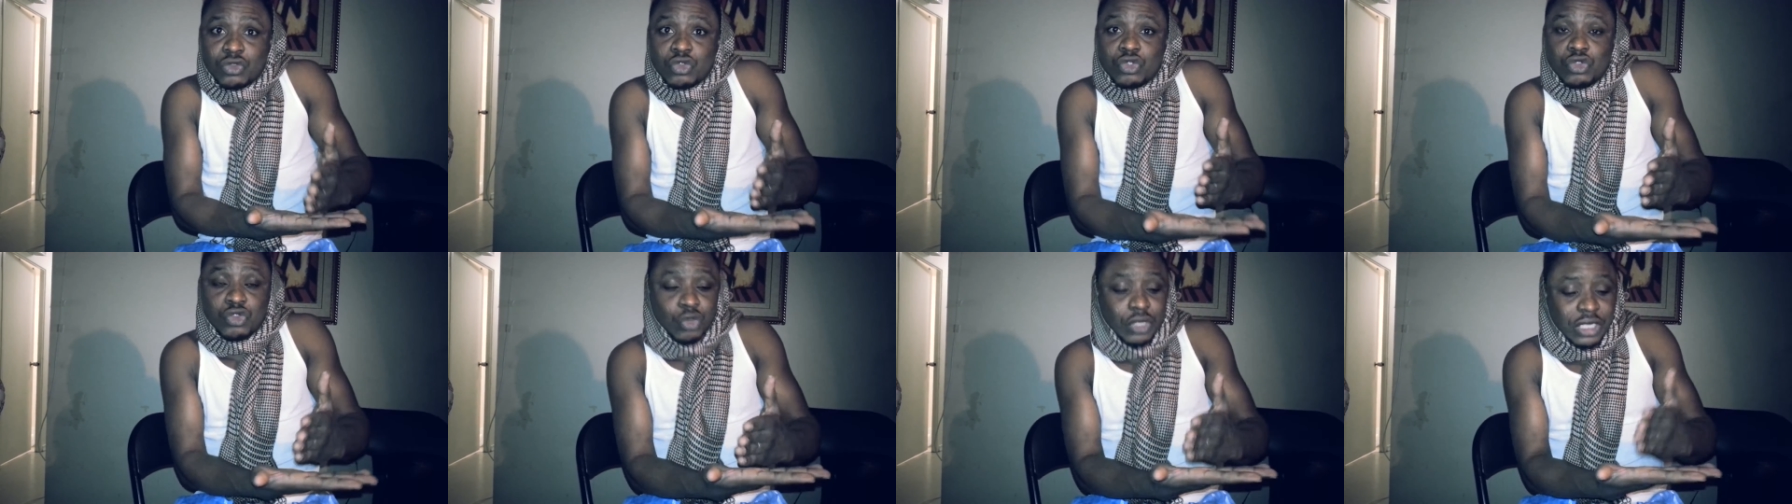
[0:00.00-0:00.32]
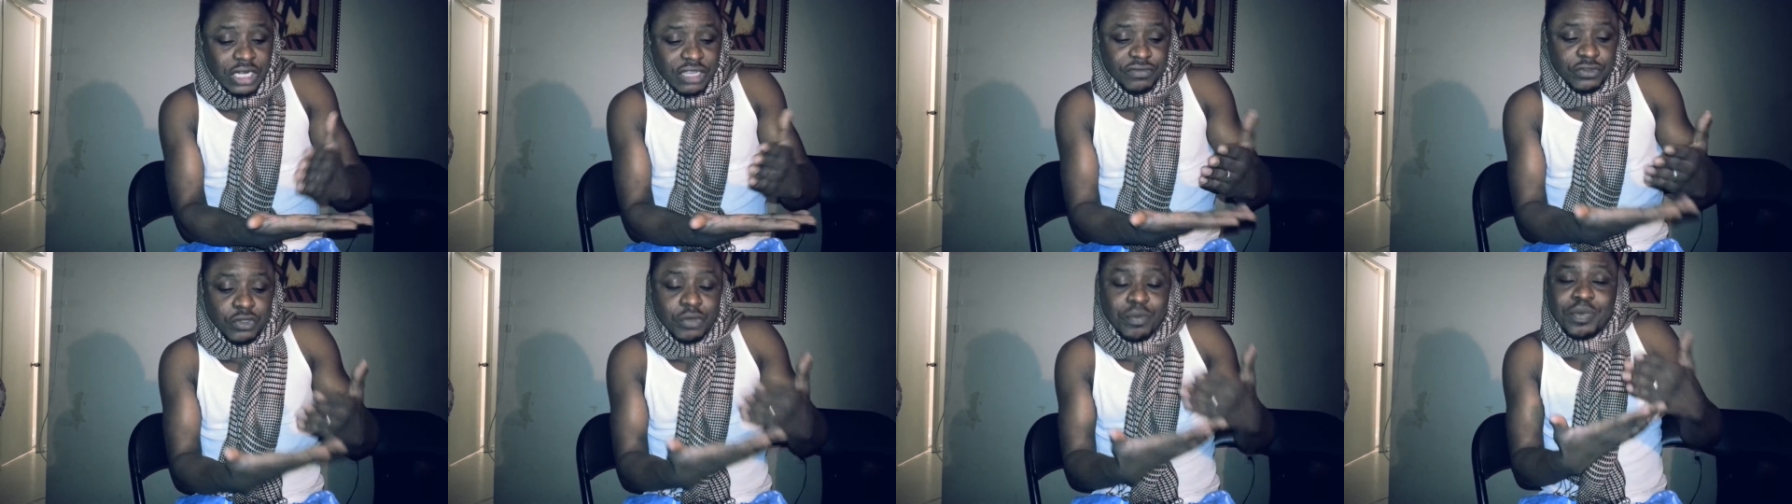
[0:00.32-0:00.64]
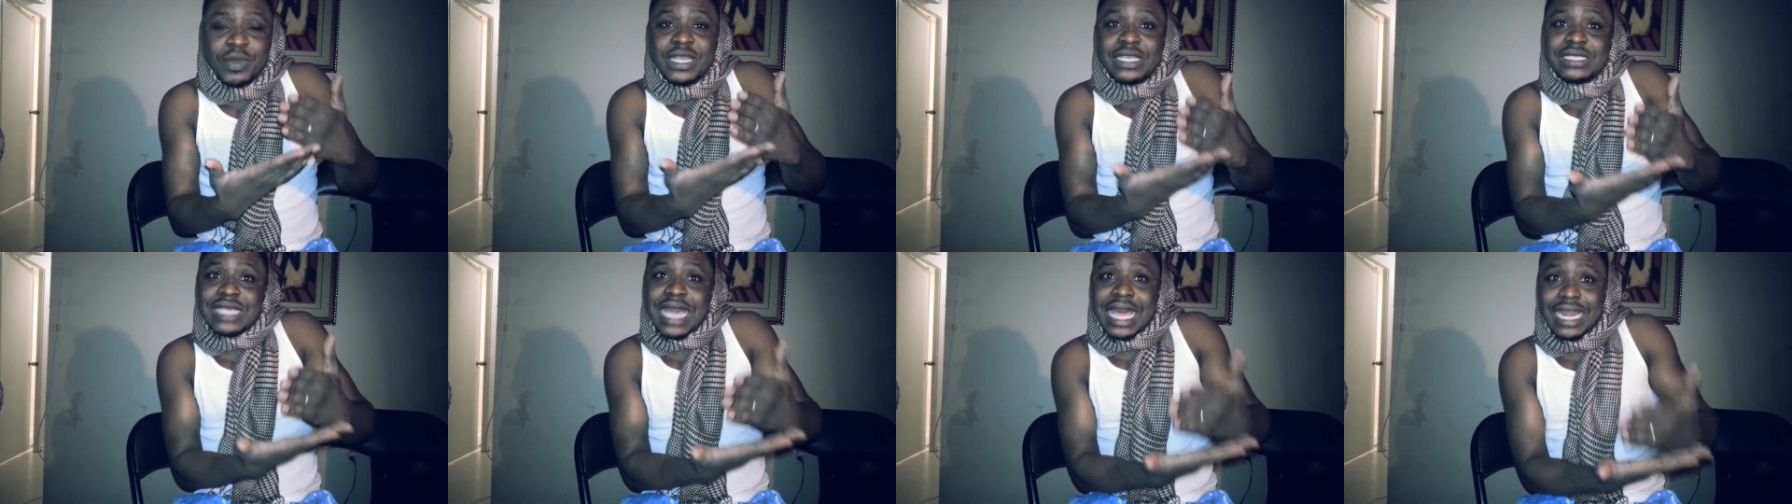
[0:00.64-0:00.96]
to live to
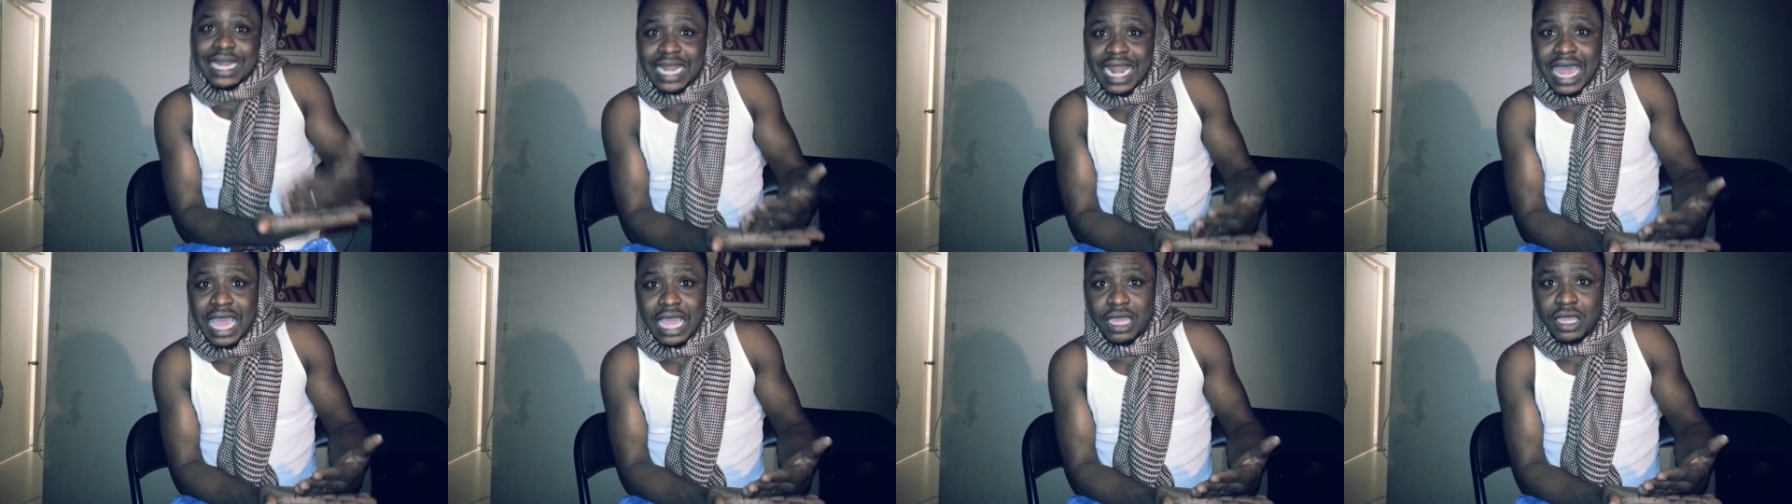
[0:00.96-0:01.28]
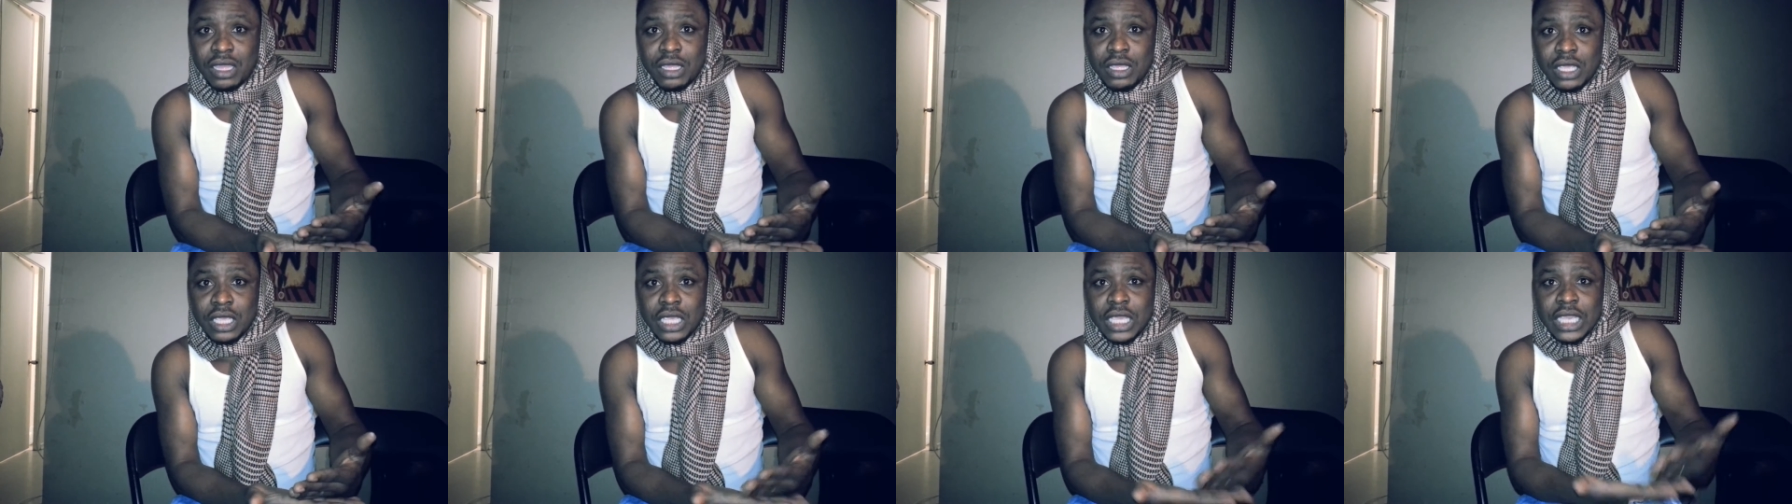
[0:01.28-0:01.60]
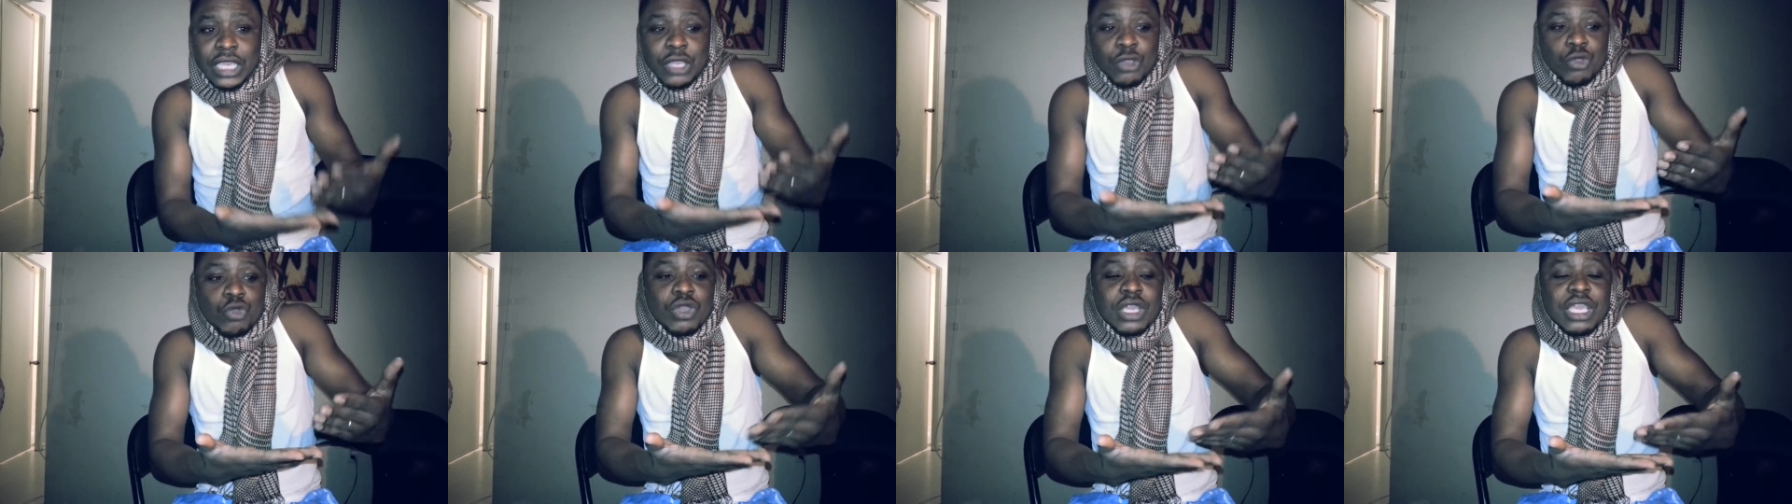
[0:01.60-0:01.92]
please Allah,
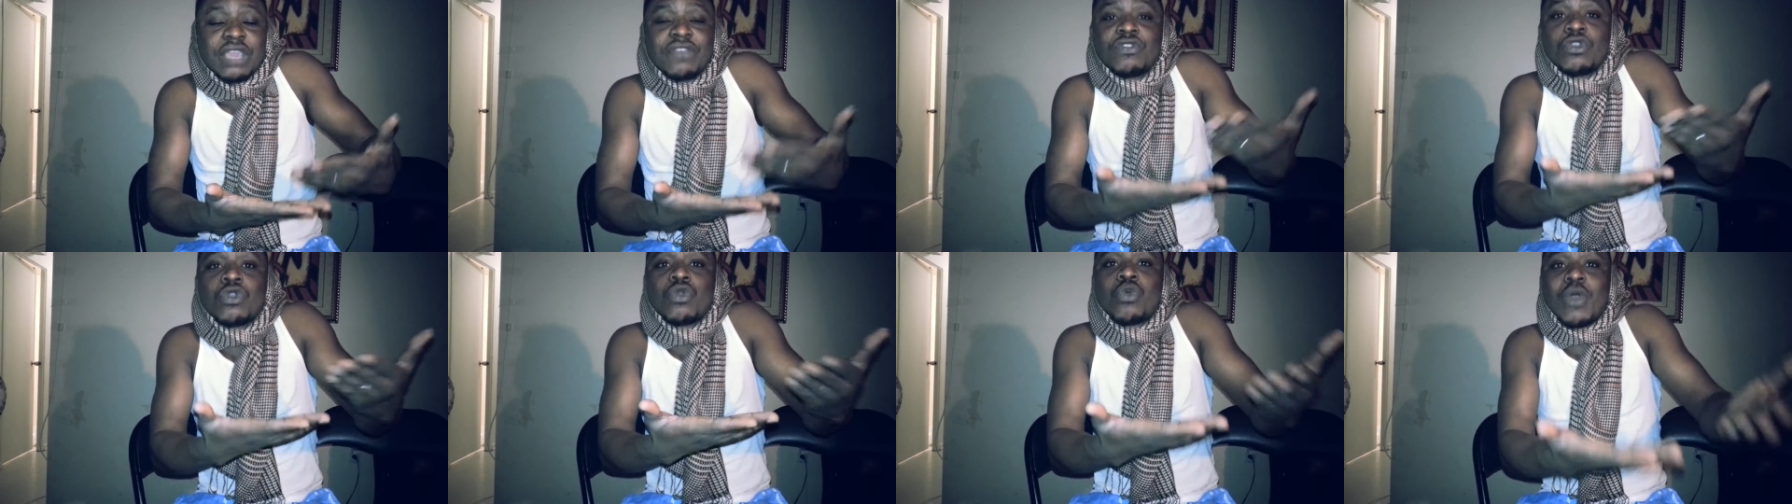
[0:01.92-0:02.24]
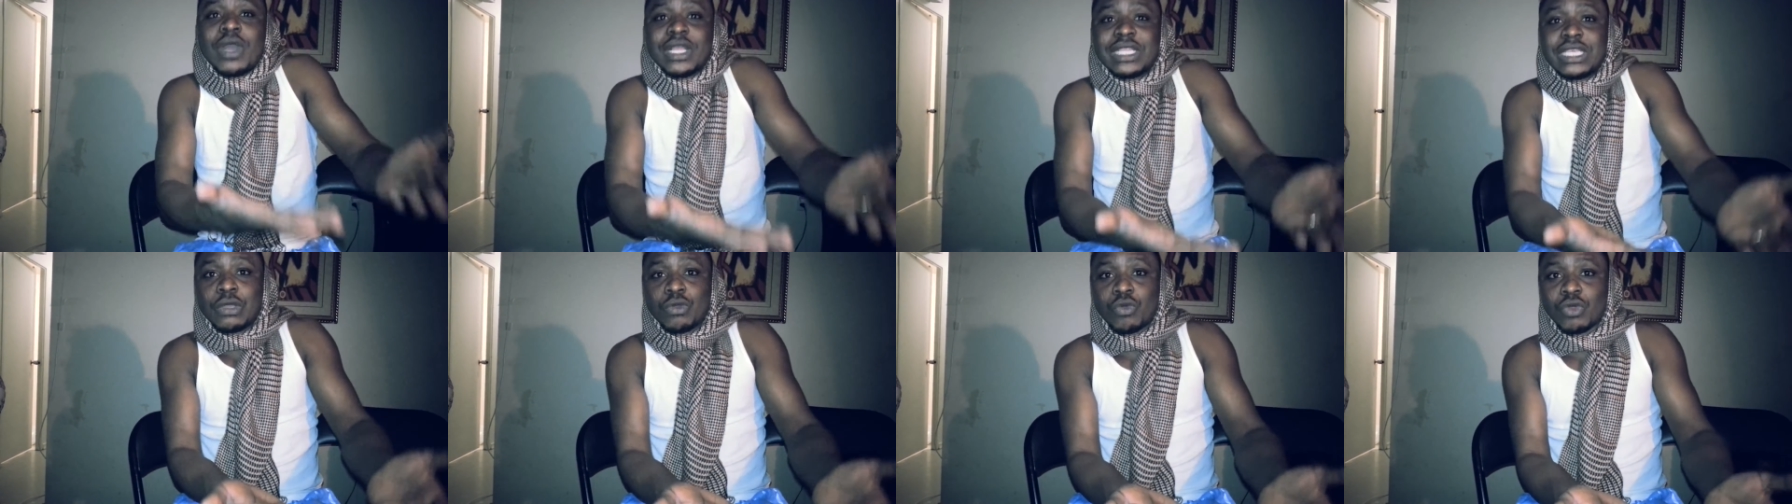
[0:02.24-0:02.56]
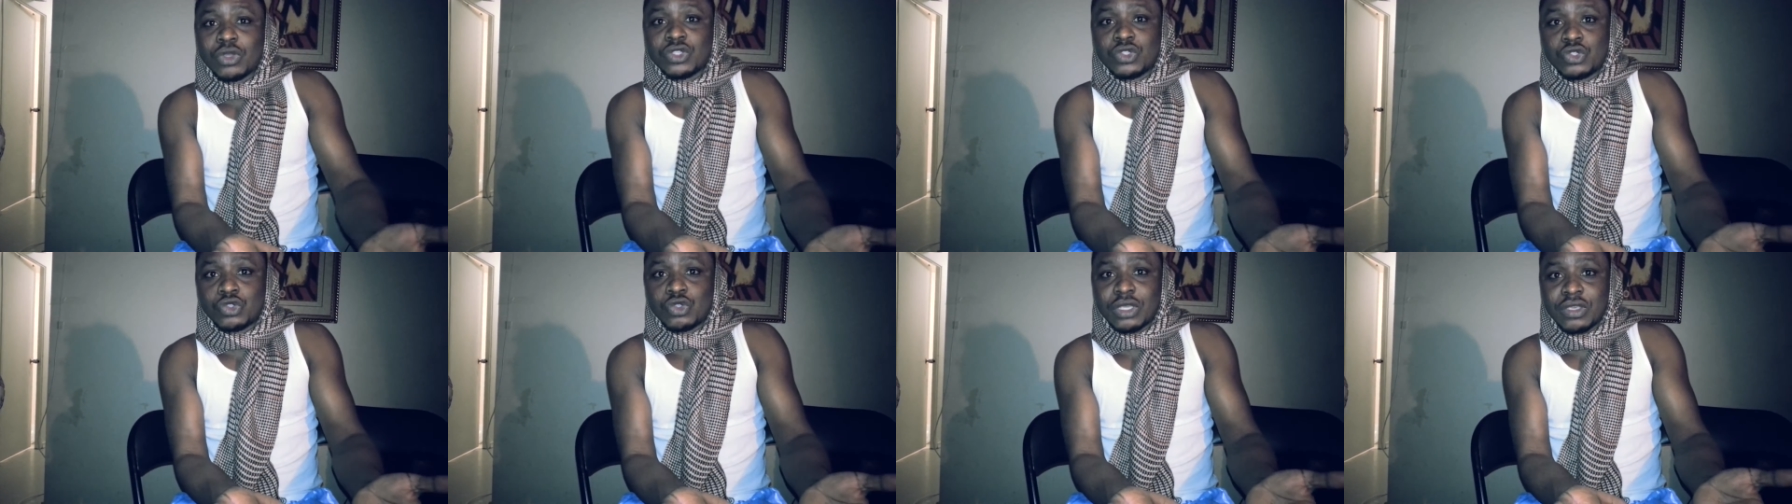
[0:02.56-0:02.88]
He will give you what He
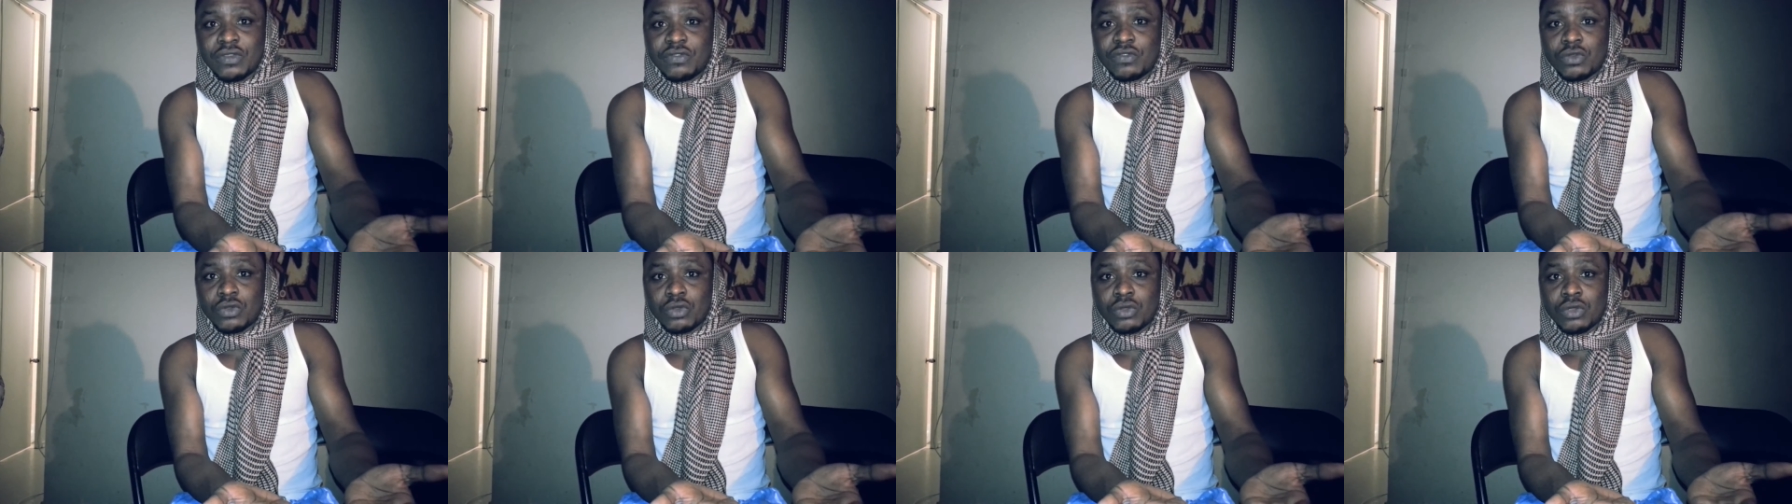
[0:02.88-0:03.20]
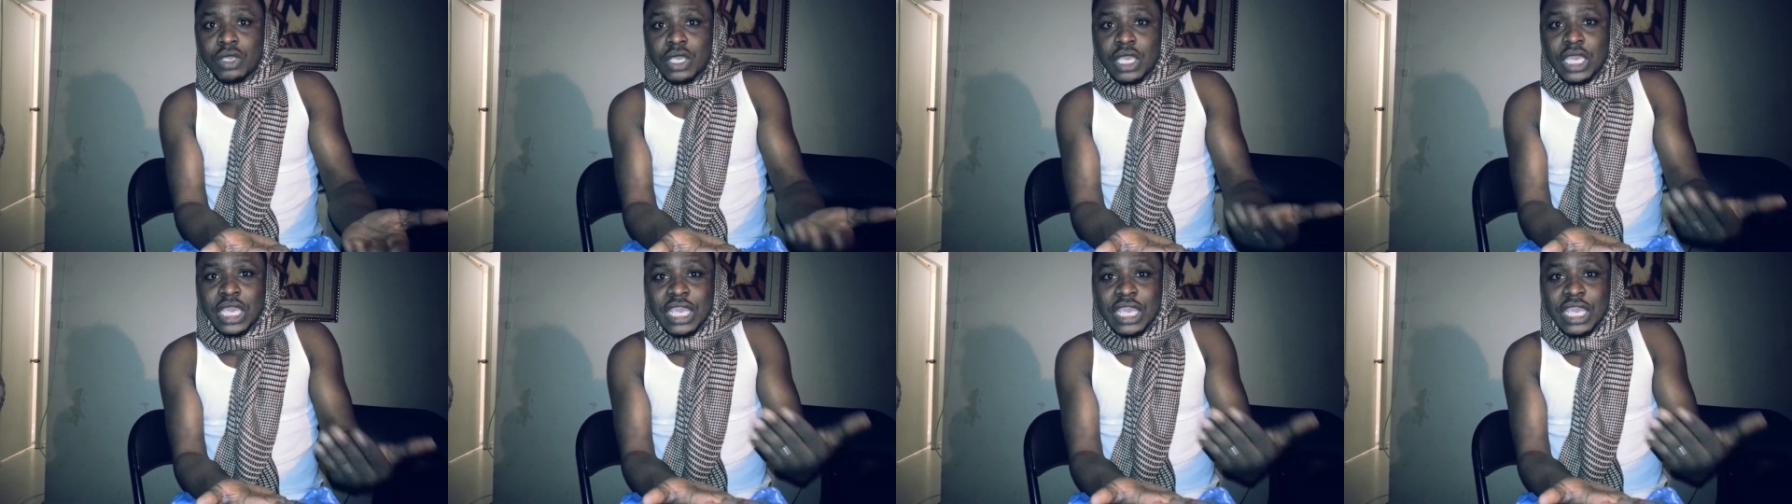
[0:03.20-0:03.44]
wants to give you.